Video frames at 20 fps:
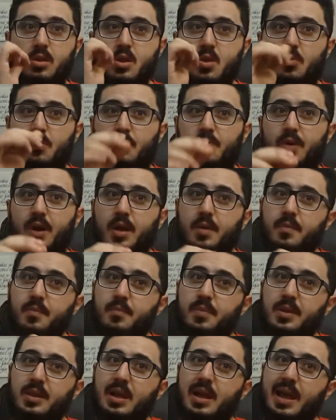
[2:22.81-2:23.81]
no
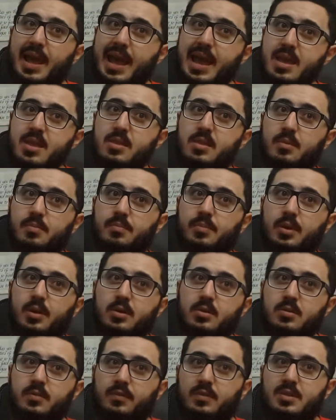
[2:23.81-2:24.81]
but i hate them
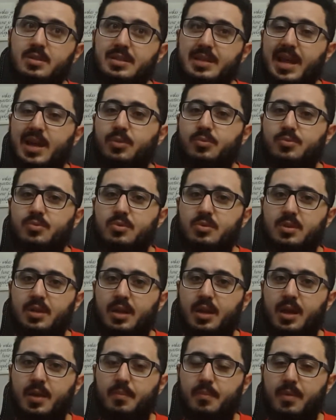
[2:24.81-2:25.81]
because of the sounds
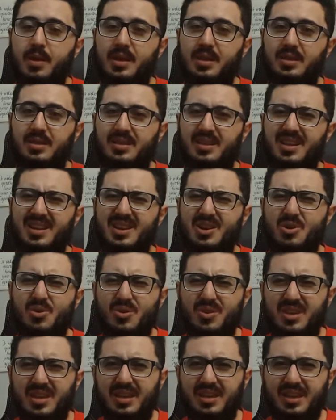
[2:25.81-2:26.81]
that it make that
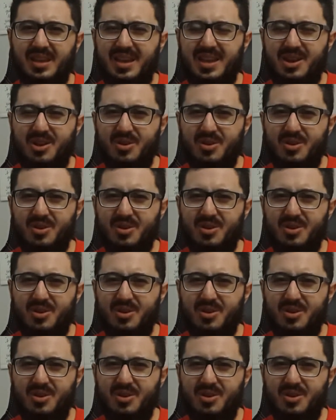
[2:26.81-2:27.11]
annoying